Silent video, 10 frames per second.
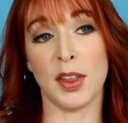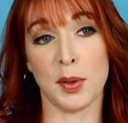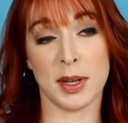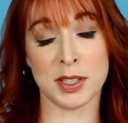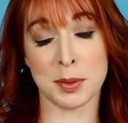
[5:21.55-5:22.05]

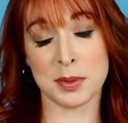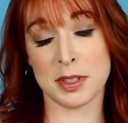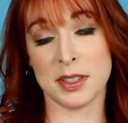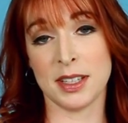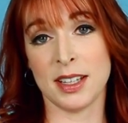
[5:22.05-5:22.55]
Although I don't
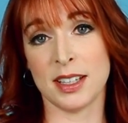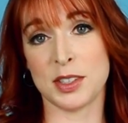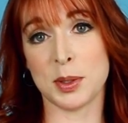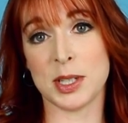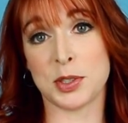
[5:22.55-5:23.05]

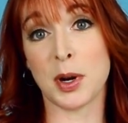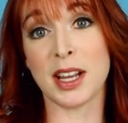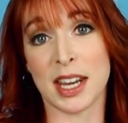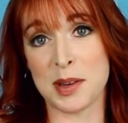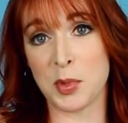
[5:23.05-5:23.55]
do it
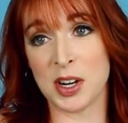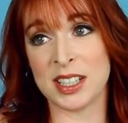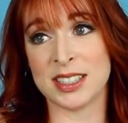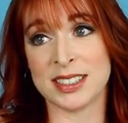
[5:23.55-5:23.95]
drunk anymore.